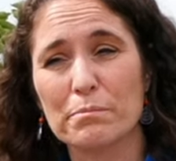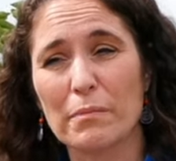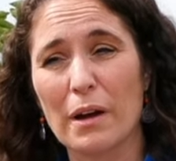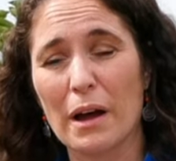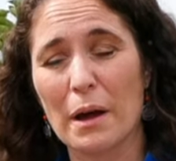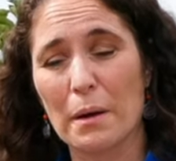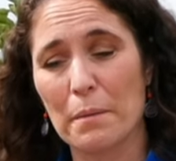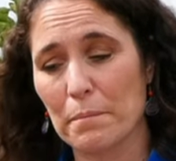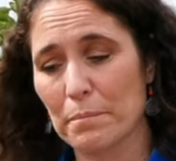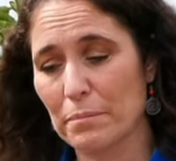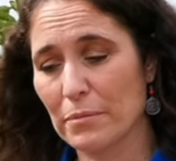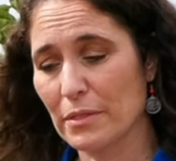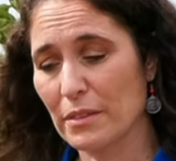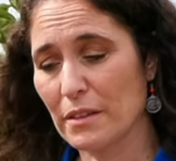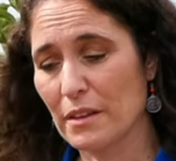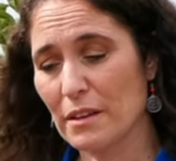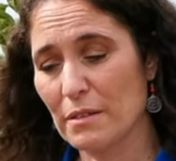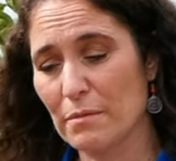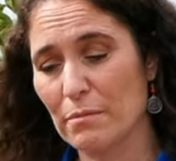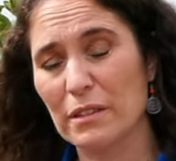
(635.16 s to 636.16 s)

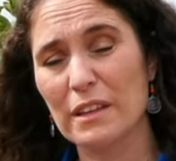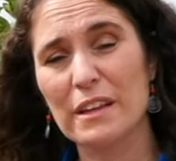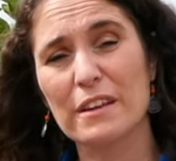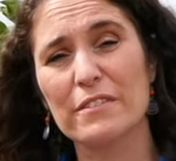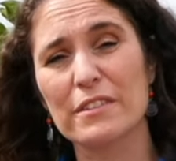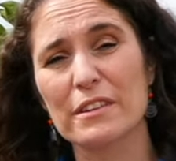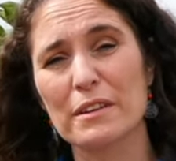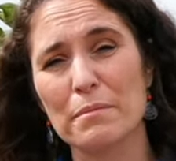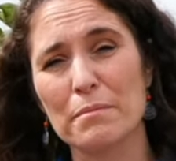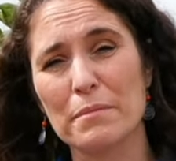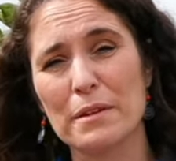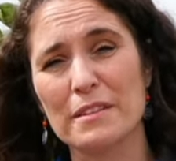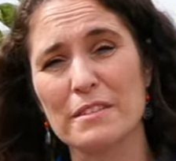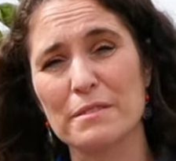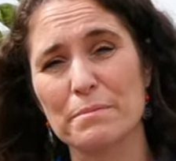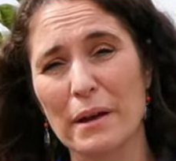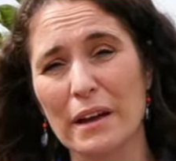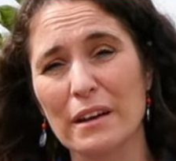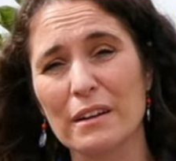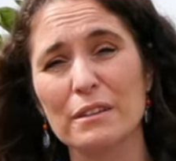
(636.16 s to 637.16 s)
the leaves can be
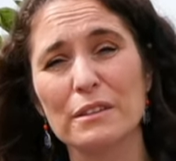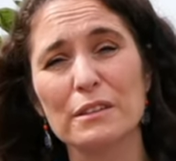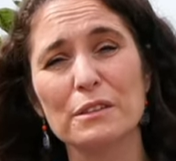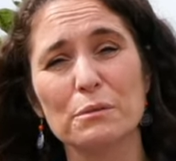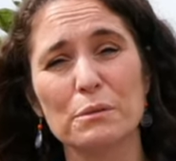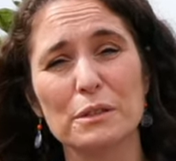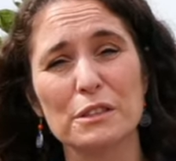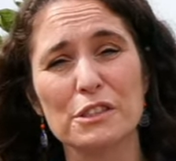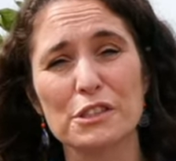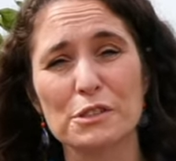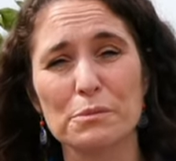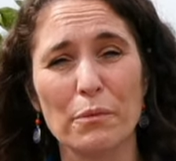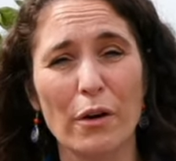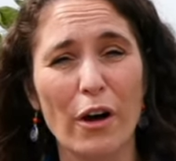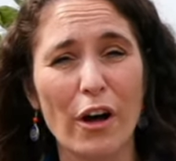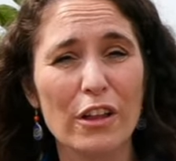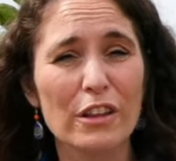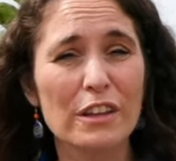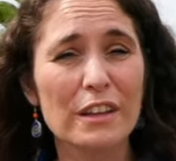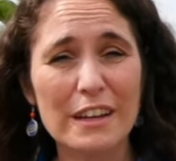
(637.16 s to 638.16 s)
speckled with
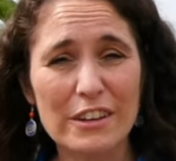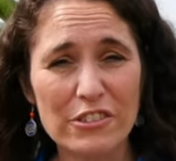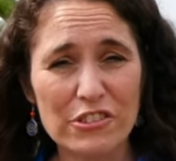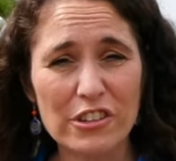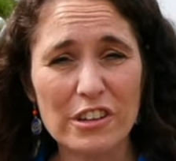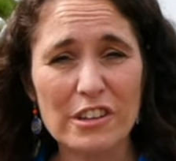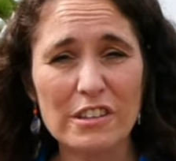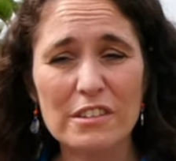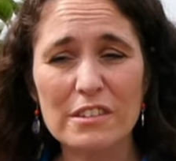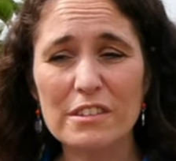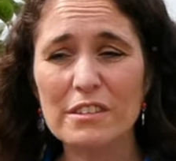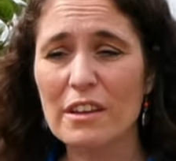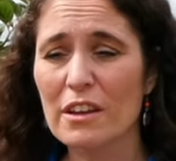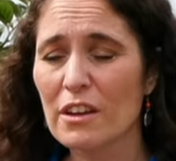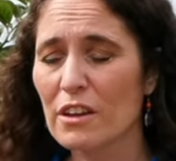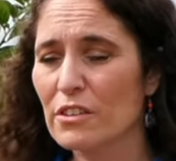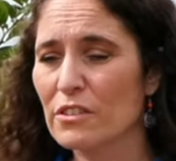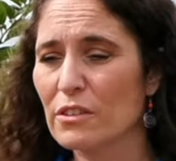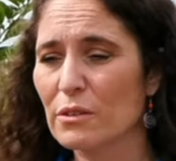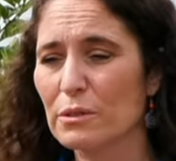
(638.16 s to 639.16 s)
small lesions.
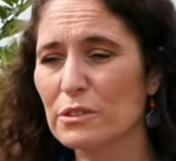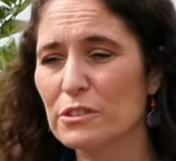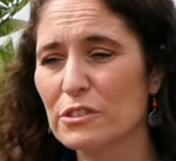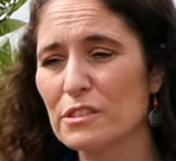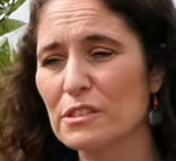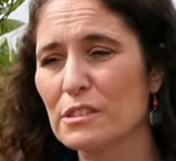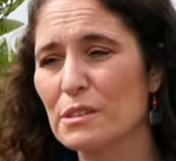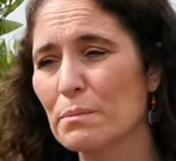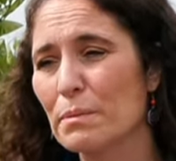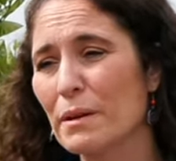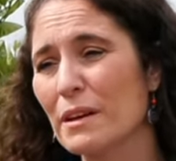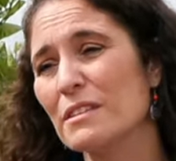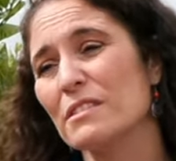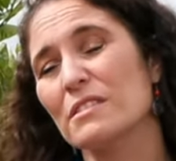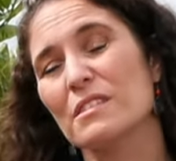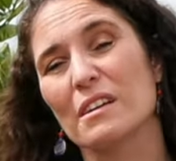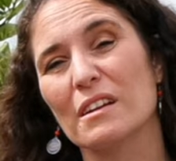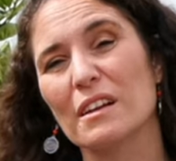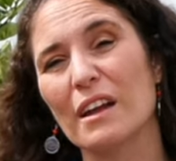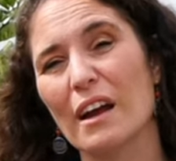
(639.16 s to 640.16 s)
So it just
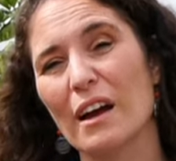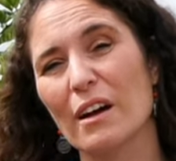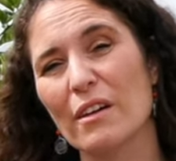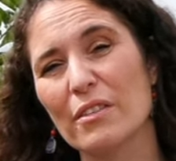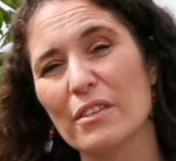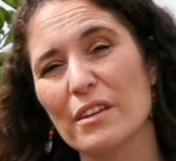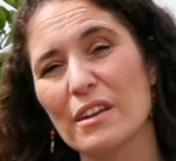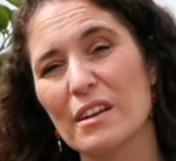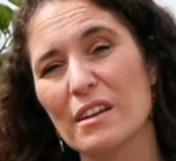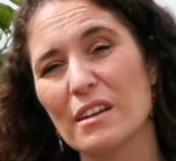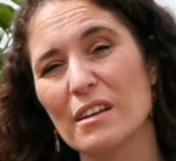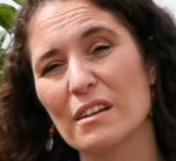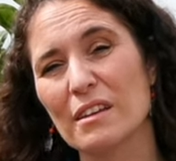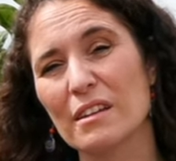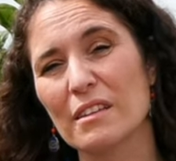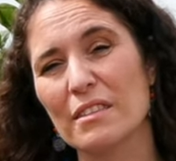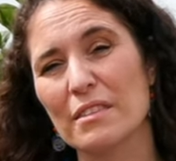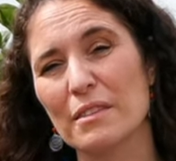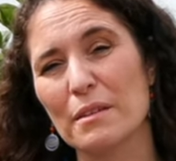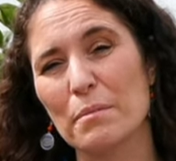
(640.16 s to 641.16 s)
depends on how the
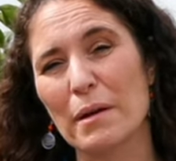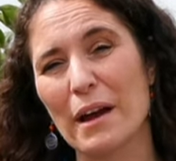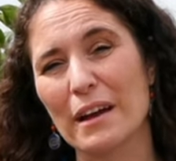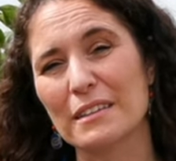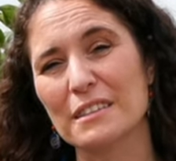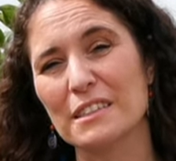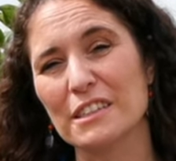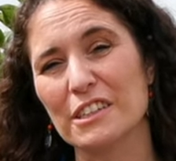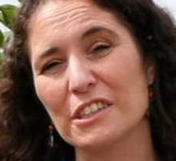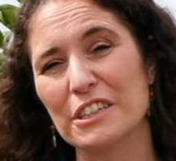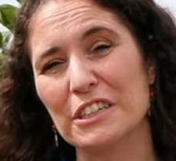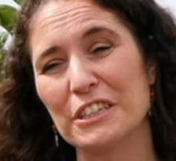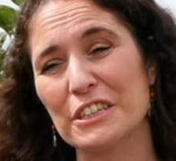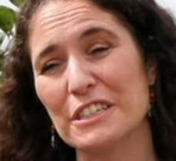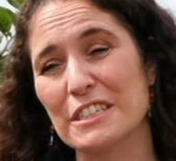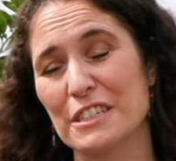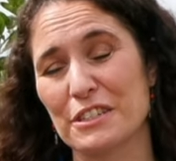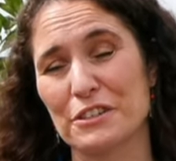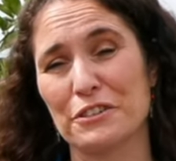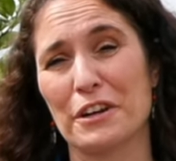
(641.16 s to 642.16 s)
bacteria
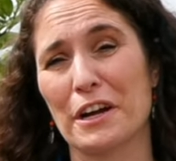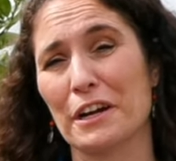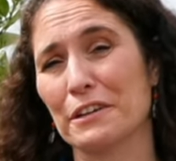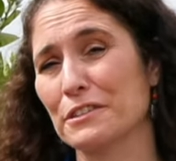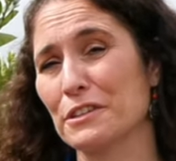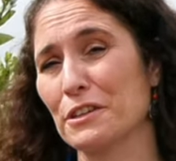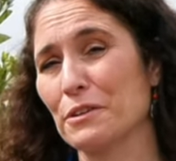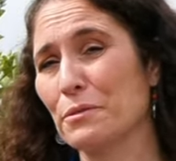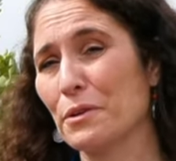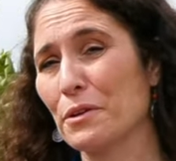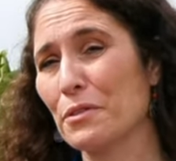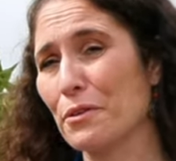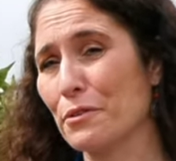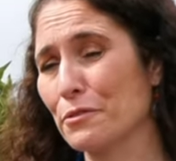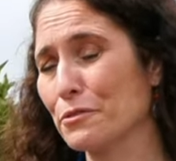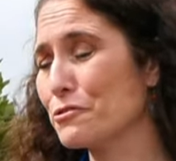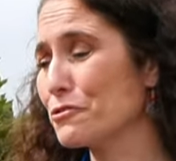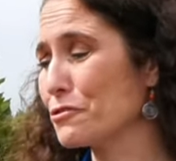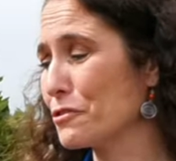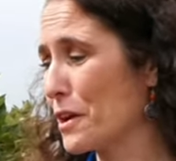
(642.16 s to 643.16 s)
is interacting with
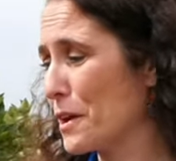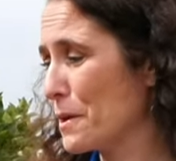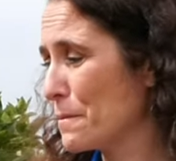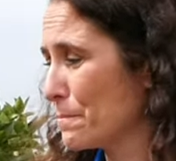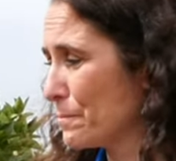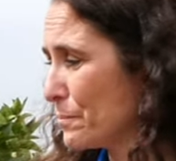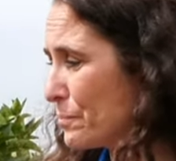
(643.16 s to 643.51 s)
your tree.